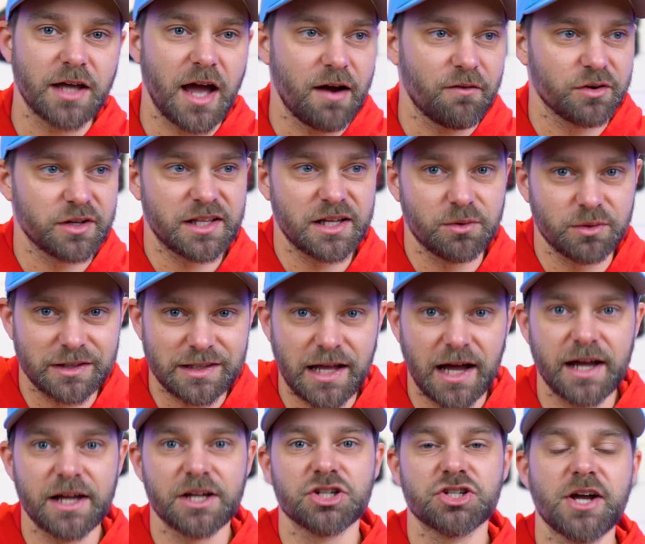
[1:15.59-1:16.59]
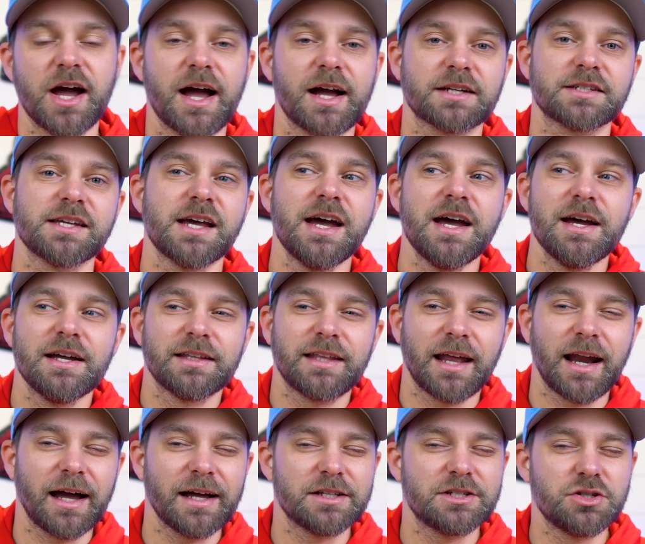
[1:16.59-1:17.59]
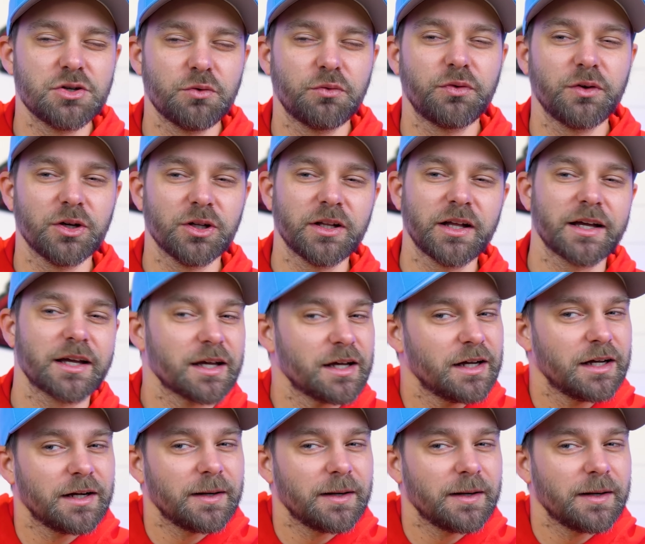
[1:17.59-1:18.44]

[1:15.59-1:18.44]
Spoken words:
everything with Nia Jax that I do feel like